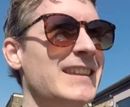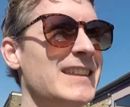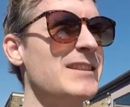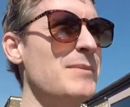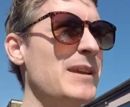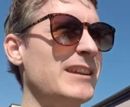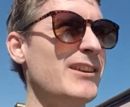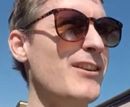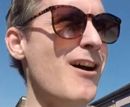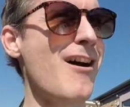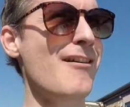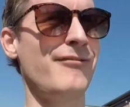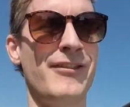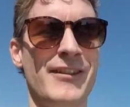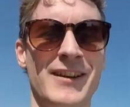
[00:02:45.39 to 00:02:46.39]
the making
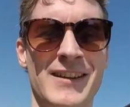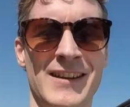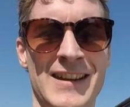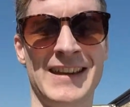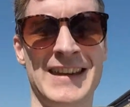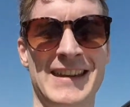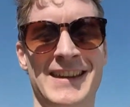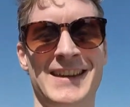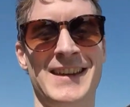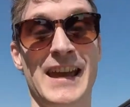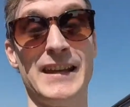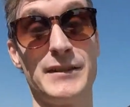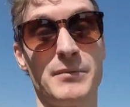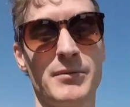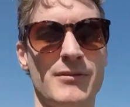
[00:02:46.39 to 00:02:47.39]
of,
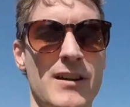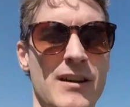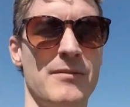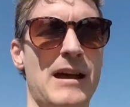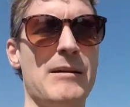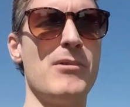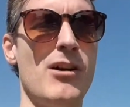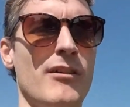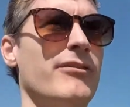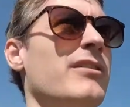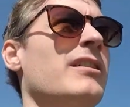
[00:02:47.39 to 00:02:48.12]
and subscribe. I'm off